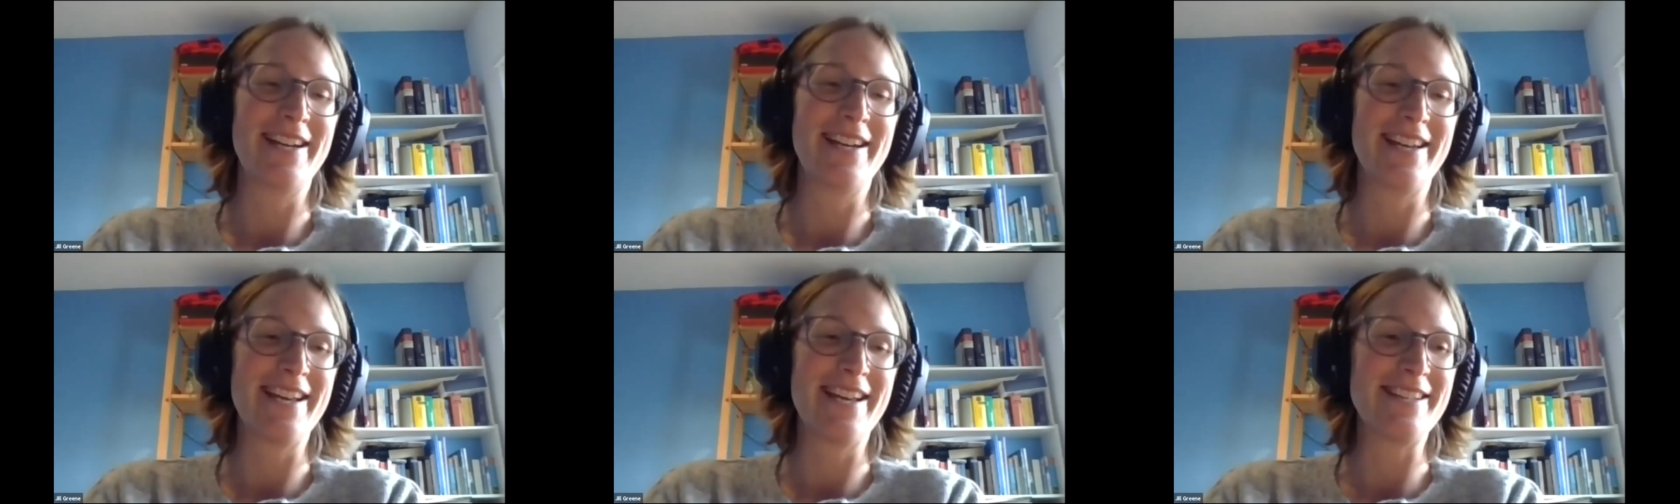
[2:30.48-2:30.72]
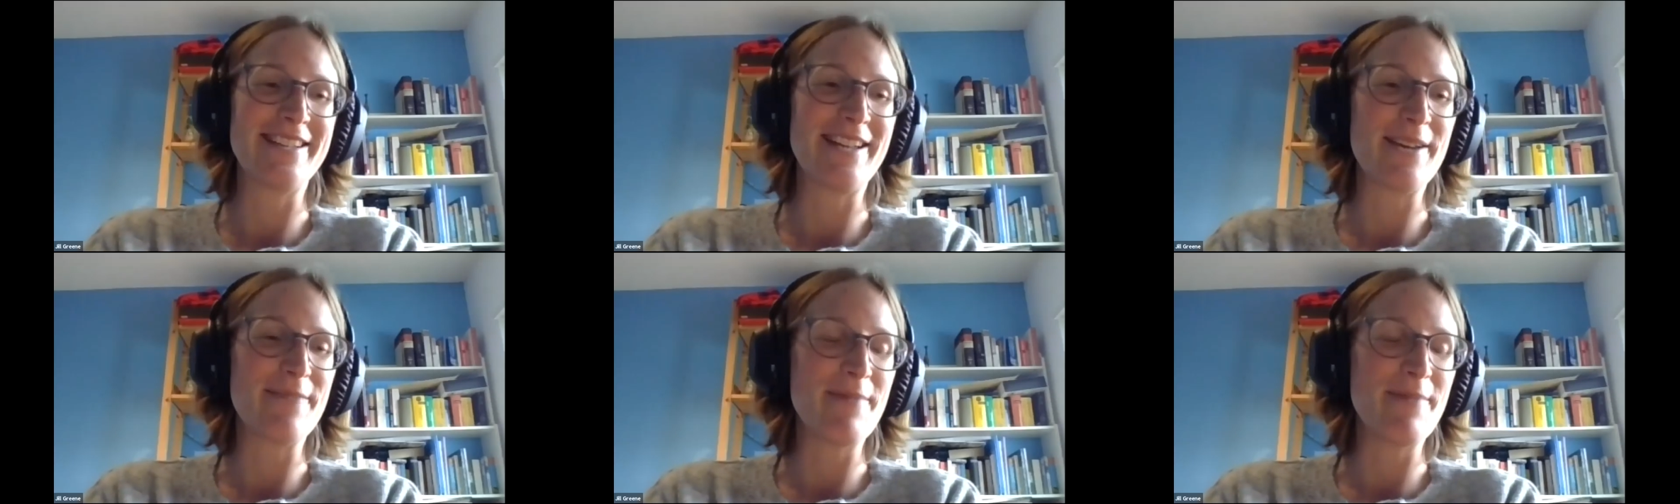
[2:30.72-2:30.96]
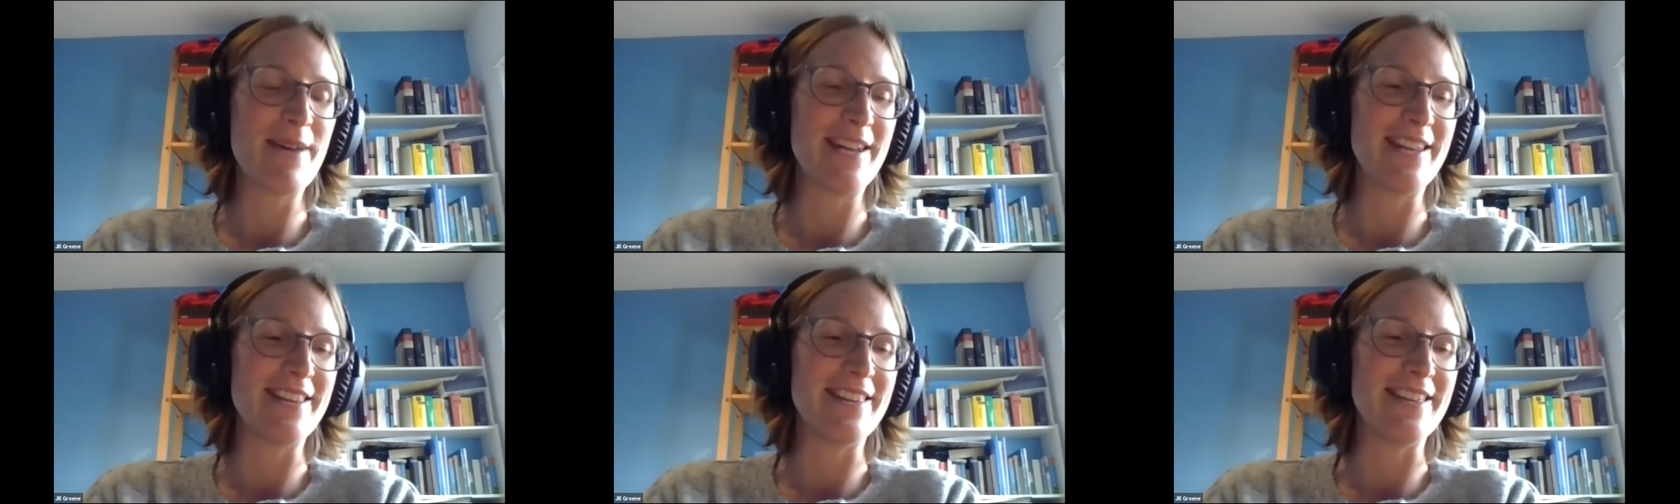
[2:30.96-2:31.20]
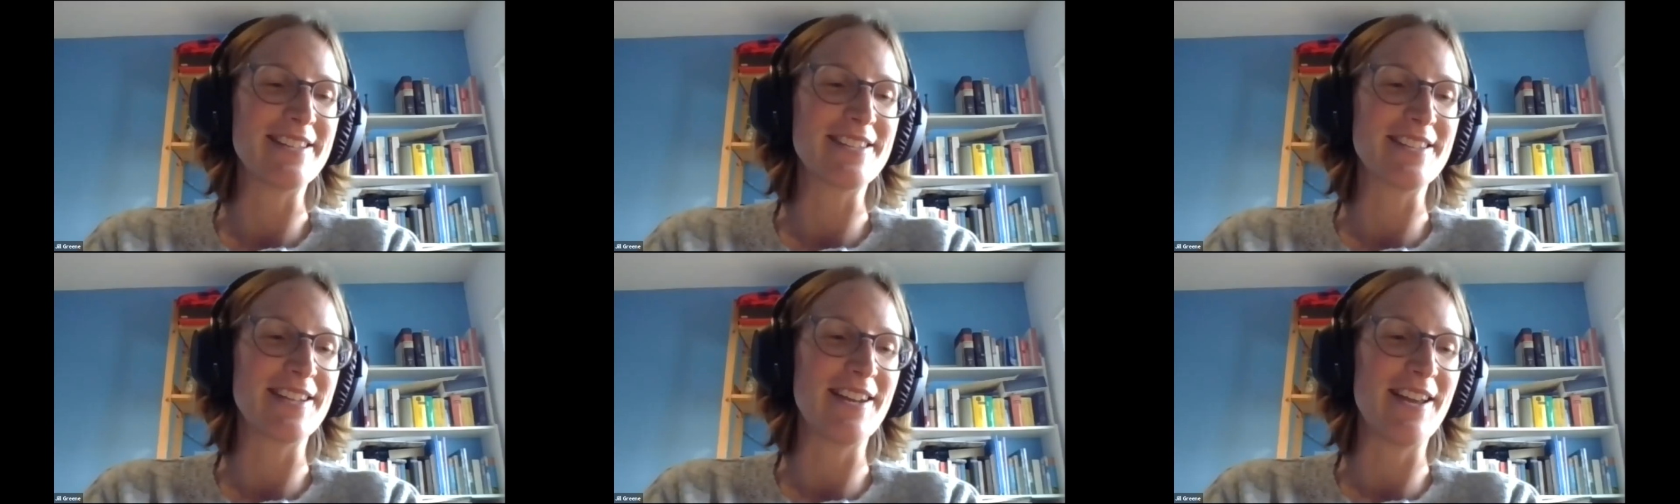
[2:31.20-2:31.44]
I guess, like many
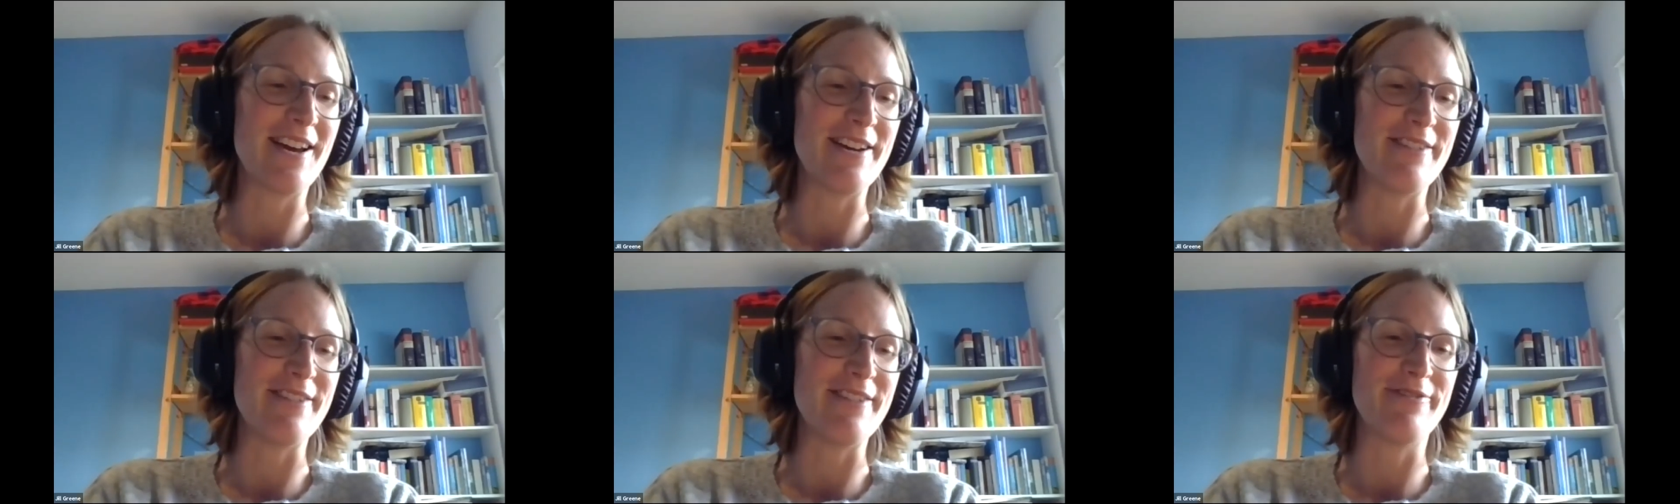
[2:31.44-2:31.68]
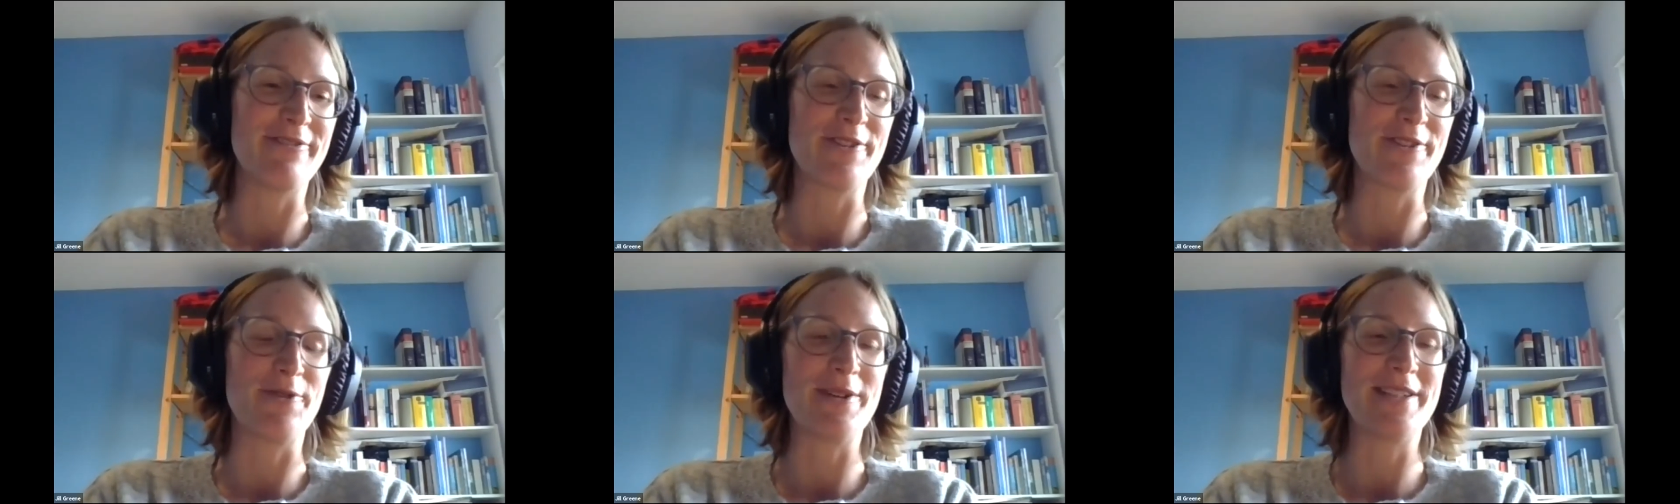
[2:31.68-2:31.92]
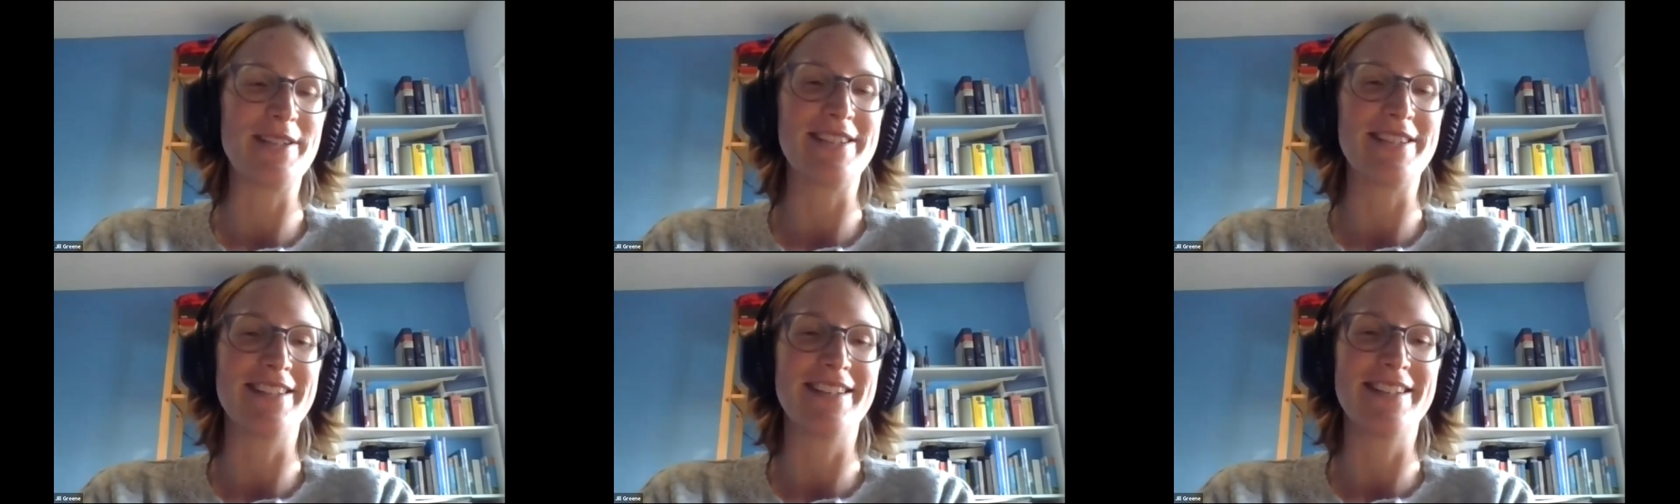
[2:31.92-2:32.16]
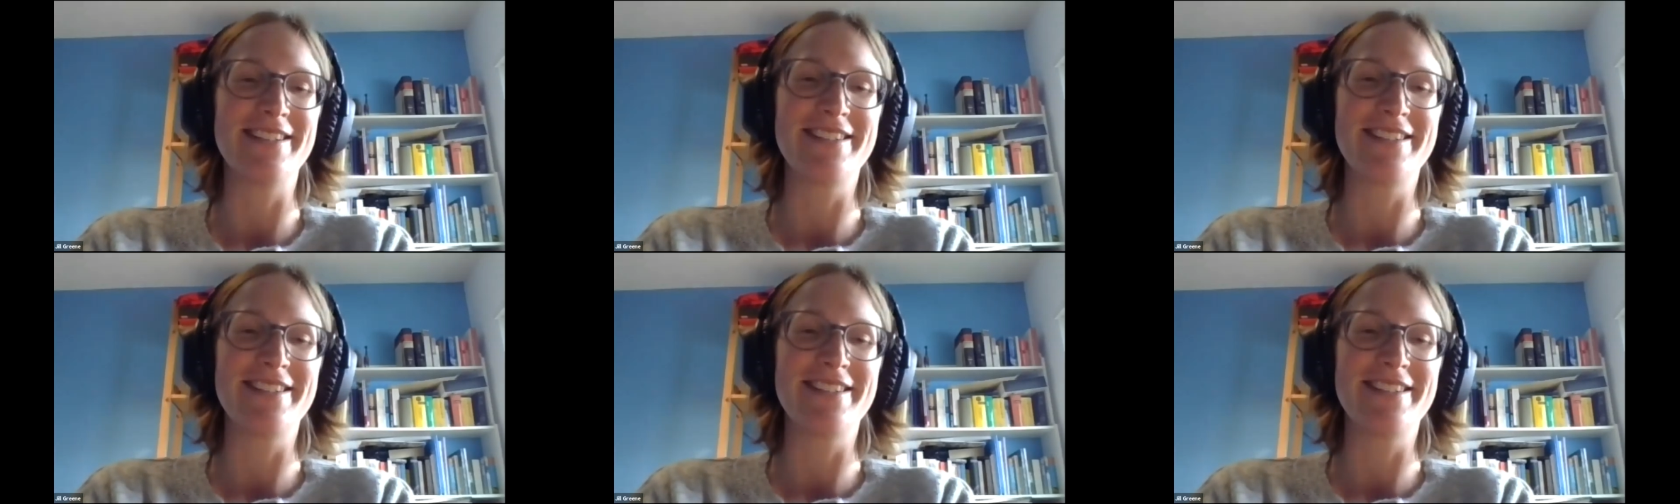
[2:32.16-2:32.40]
things in life,
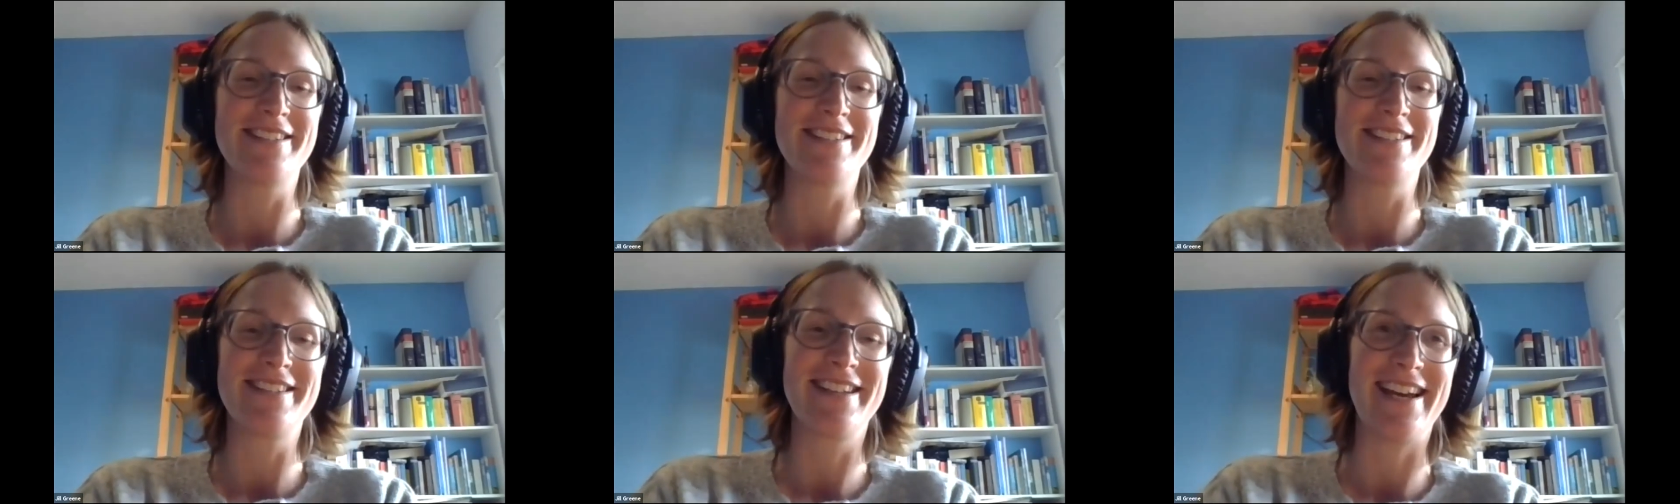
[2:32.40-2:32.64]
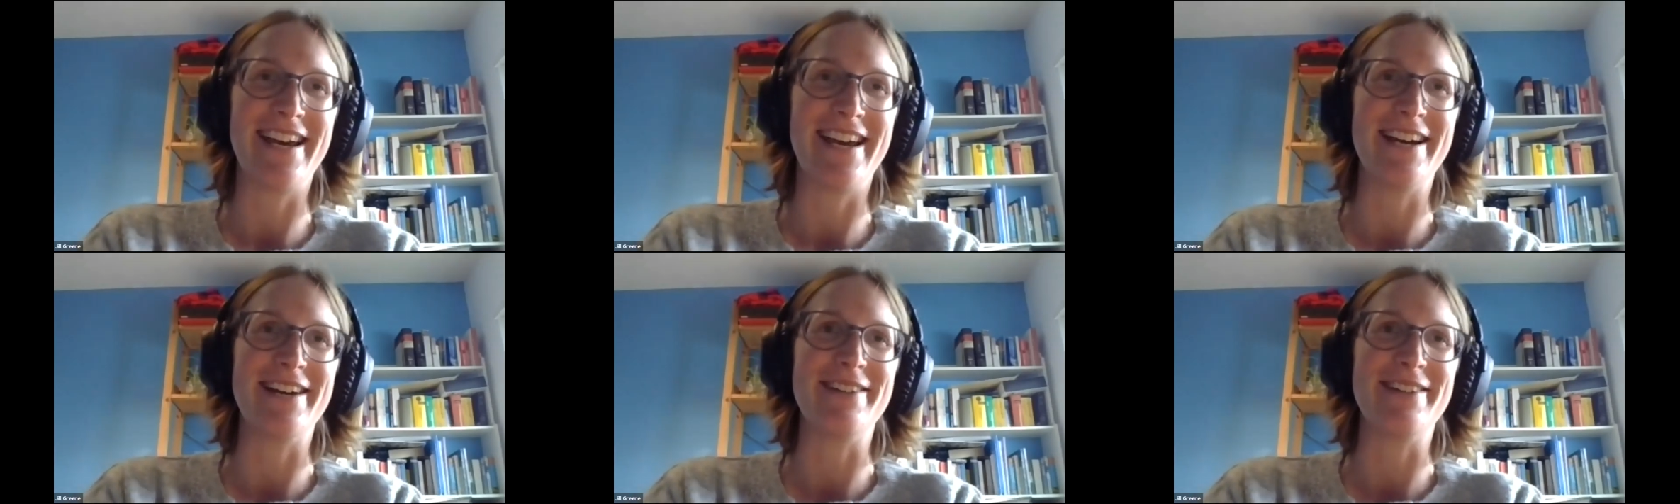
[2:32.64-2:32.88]
coincidence.